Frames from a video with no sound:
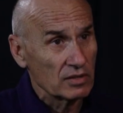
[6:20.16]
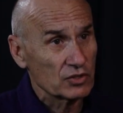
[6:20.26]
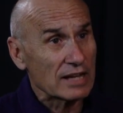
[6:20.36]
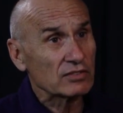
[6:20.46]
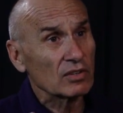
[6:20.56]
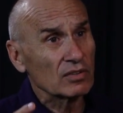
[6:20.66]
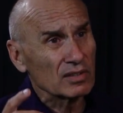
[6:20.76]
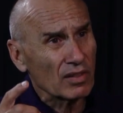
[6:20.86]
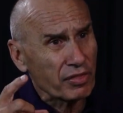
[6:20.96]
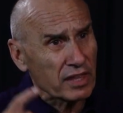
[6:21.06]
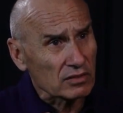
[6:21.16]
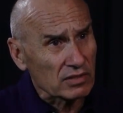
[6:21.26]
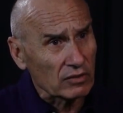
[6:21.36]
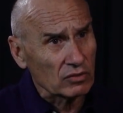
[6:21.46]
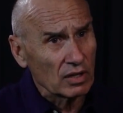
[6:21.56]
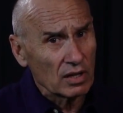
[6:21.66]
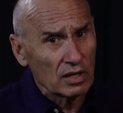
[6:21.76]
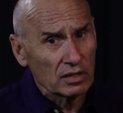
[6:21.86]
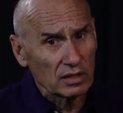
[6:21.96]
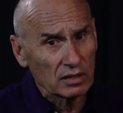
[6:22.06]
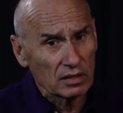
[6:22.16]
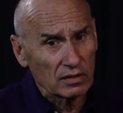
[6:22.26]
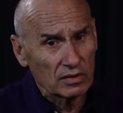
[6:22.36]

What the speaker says: Just think that in